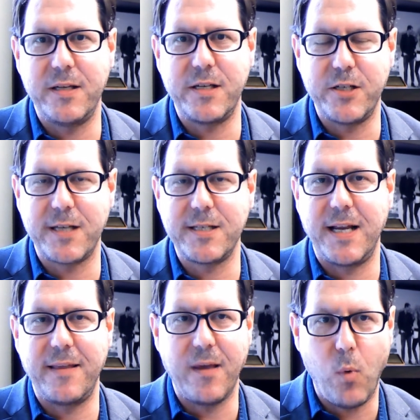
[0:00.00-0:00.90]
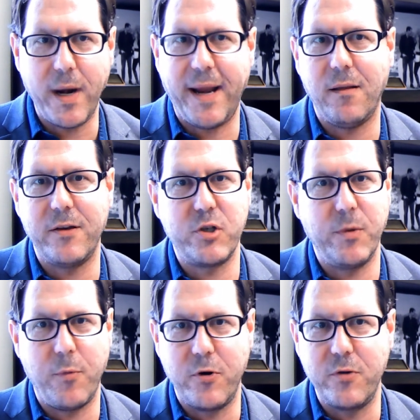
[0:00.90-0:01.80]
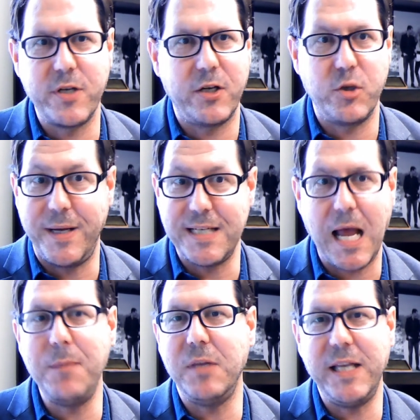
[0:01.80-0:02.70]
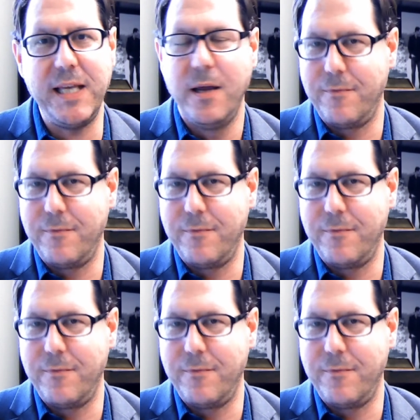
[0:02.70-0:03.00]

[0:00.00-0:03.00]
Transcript: suggesting that what analysts should be producing should be timely,